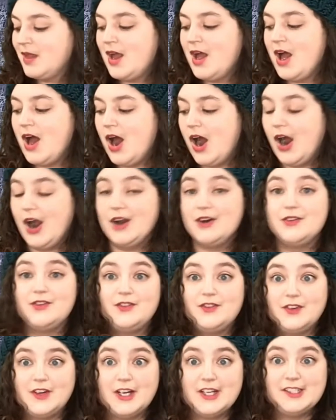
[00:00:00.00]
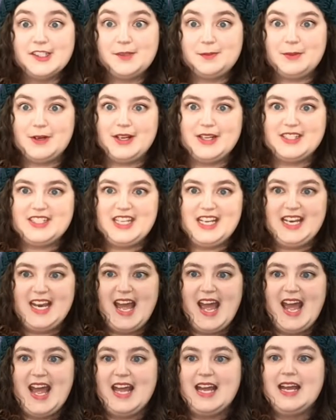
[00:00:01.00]
Our first book
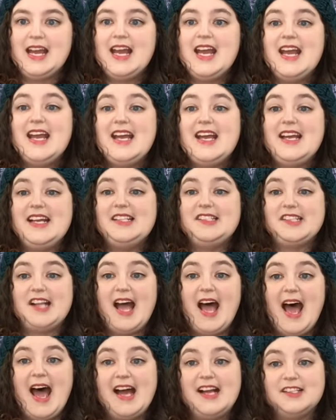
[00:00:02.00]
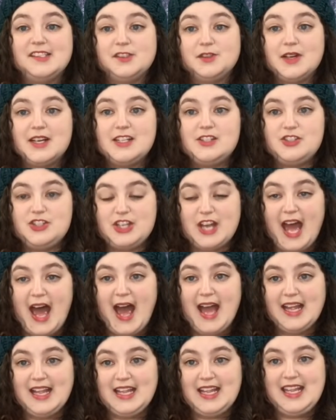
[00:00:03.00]
today is Ezra Jack
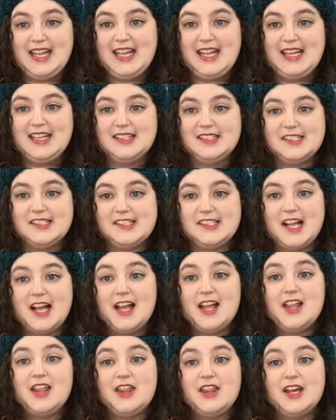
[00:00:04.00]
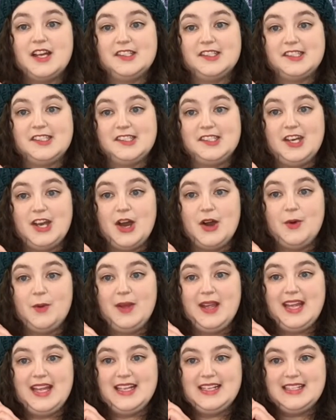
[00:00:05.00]
Keats' The
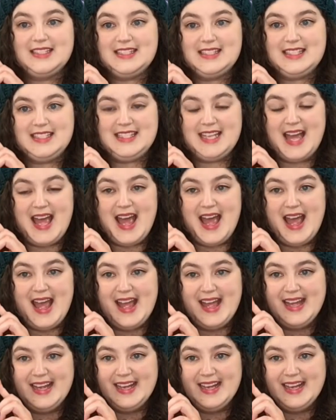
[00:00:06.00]
Snowy Day.